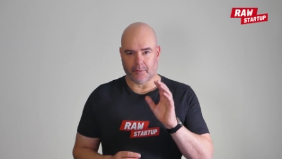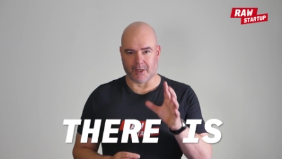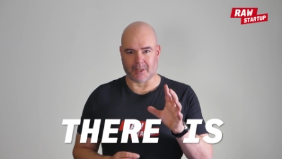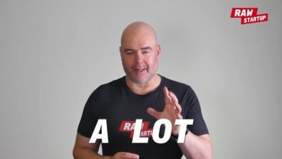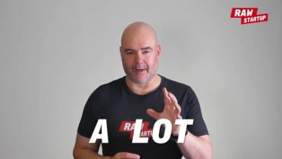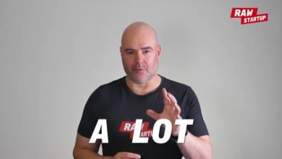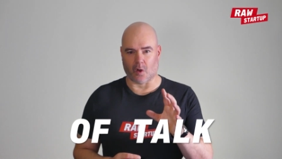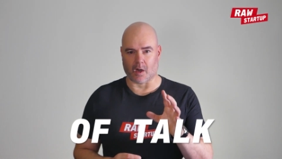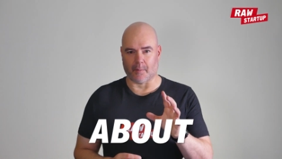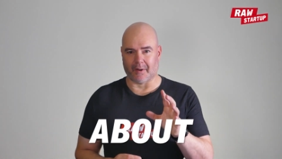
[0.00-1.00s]
There's a lot of
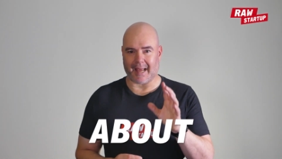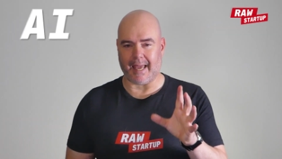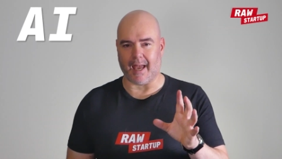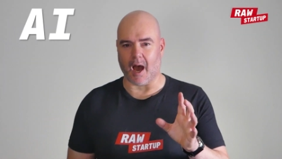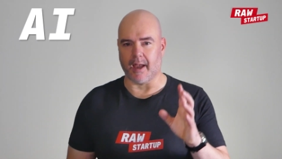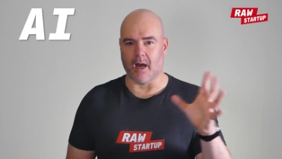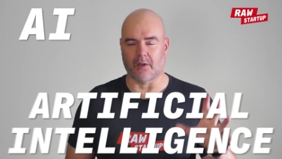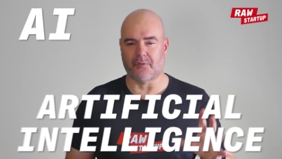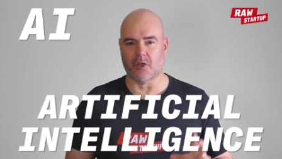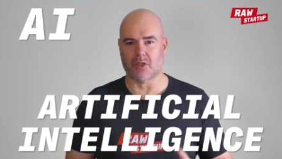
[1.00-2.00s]
talk about AI,
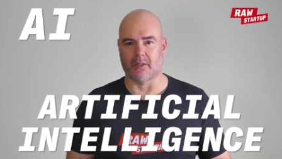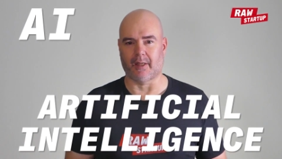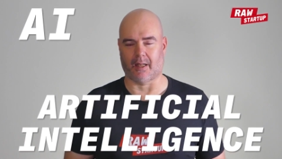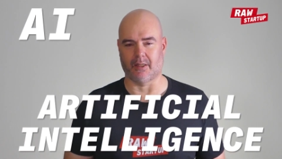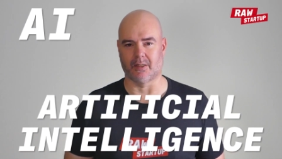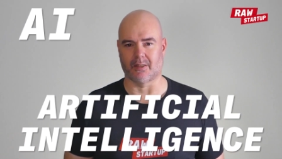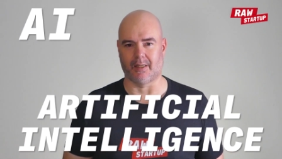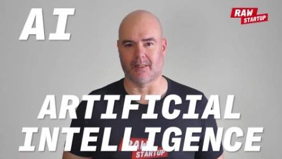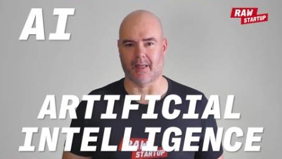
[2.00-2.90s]
artificial intelligence these